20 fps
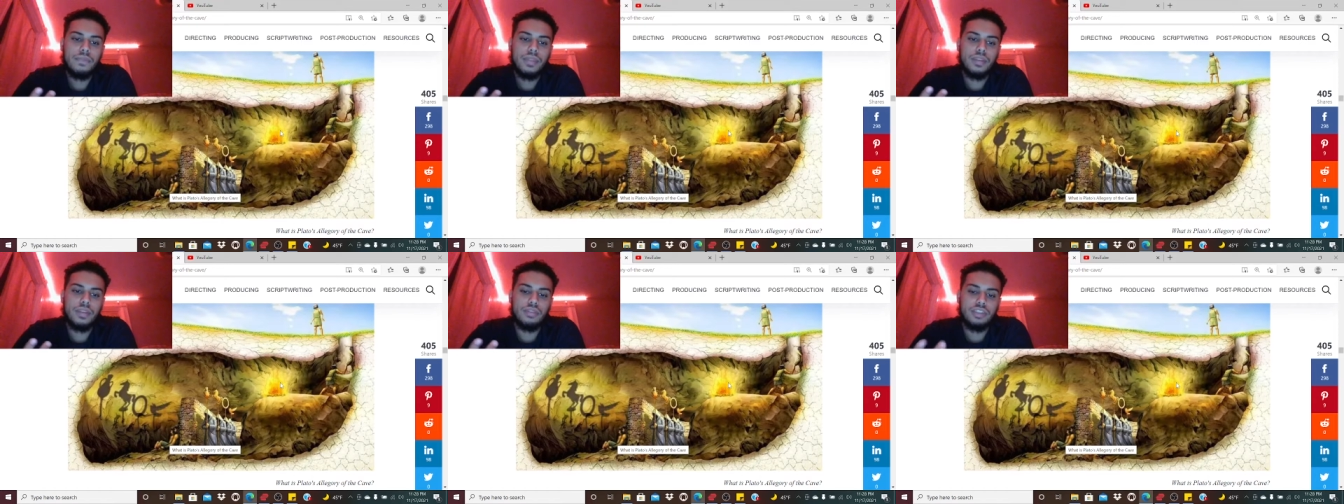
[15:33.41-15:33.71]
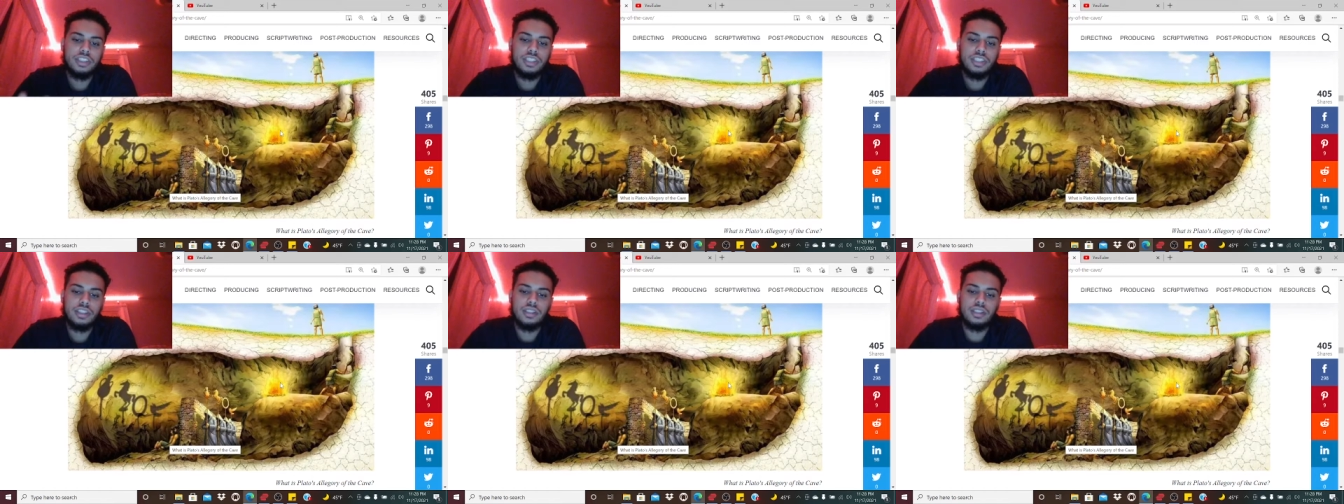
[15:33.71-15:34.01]

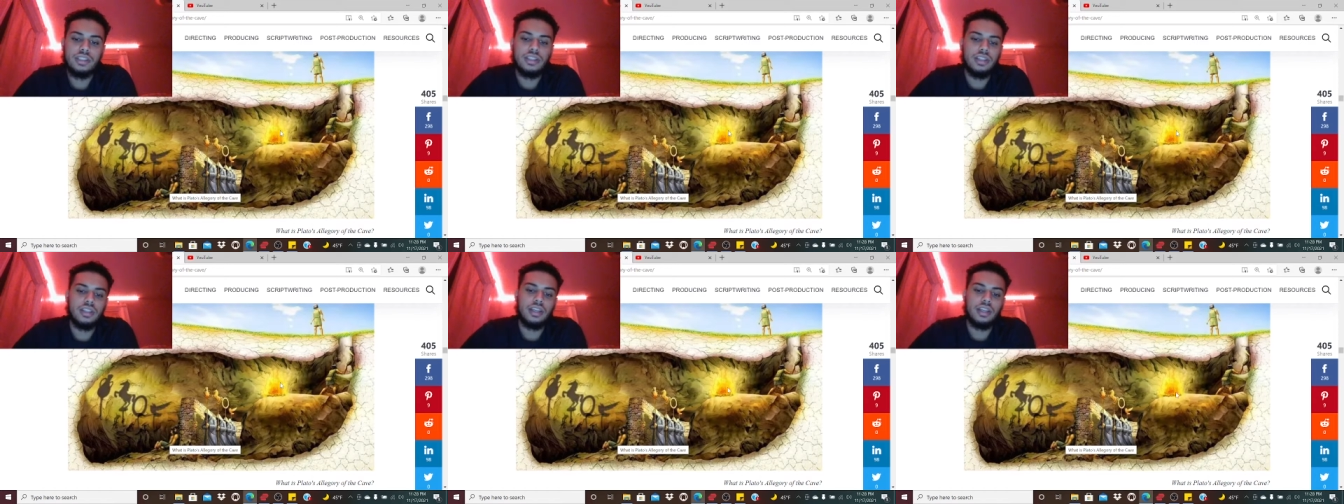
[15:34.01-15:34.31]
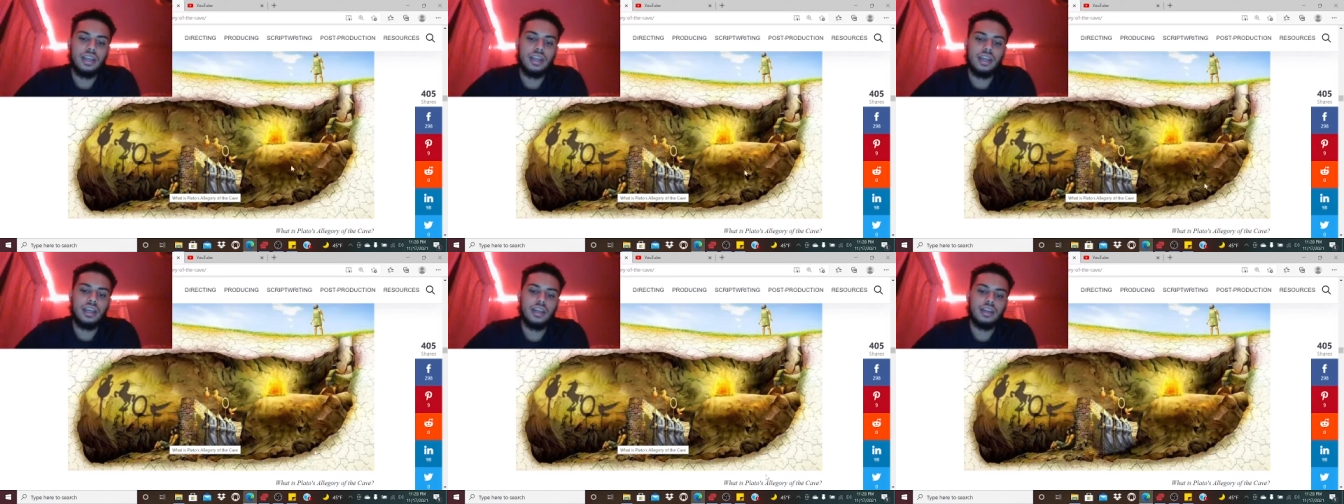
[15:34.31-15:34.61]
fertility,
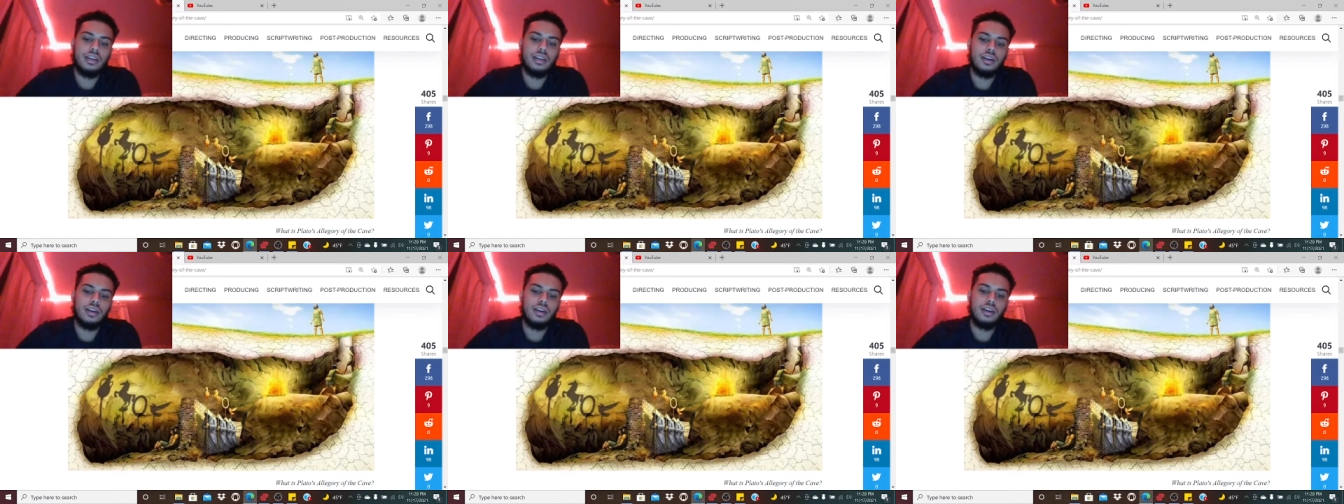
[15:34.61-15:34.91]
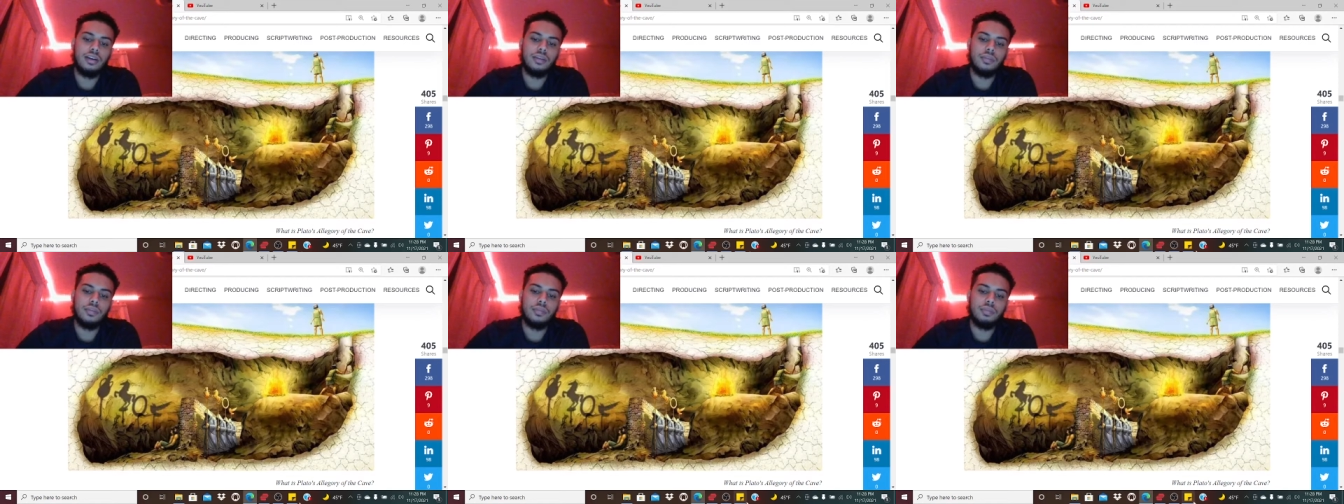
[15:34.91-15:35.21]
and
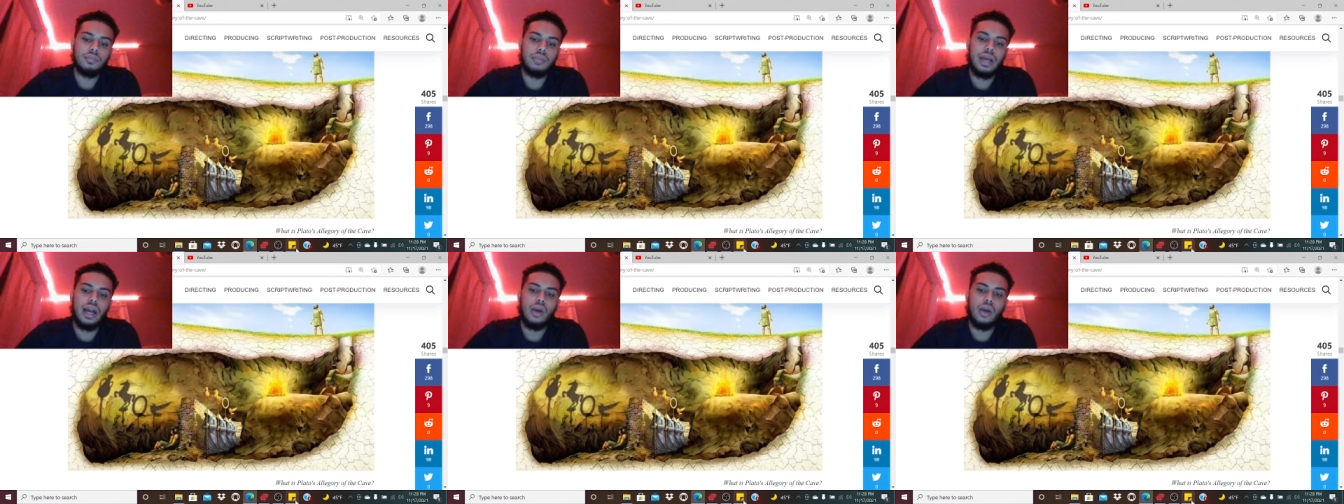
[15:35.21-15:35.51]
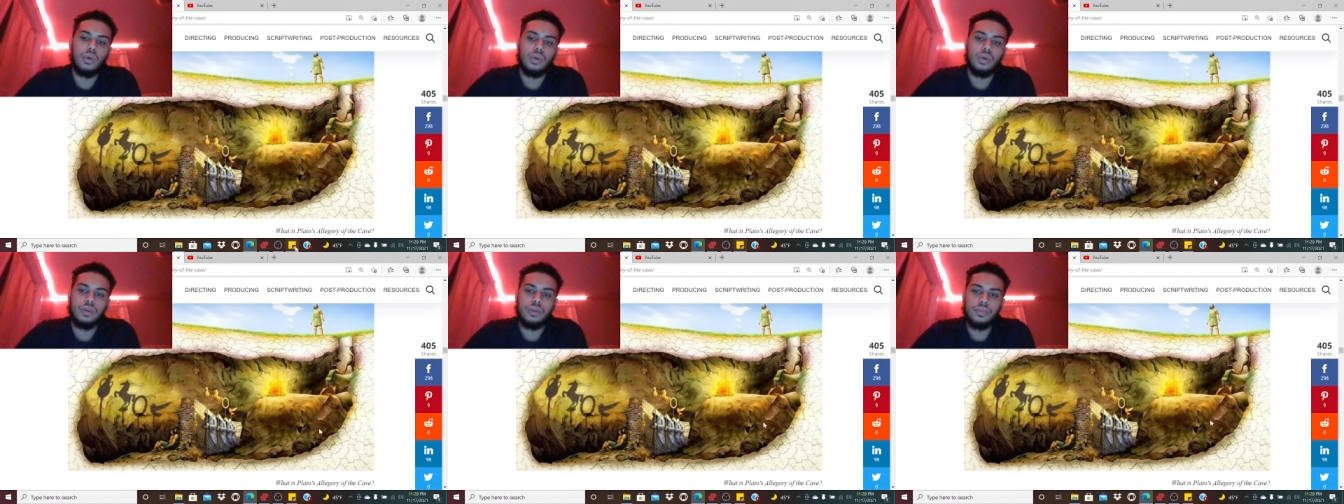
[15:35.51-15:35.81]
uh,
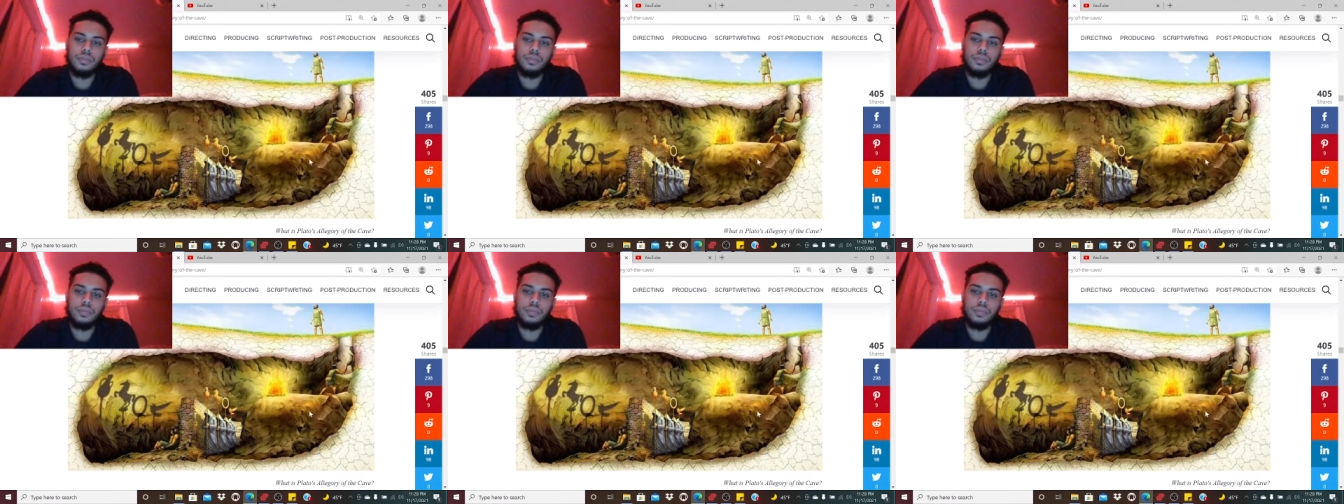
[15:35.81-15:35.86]
power.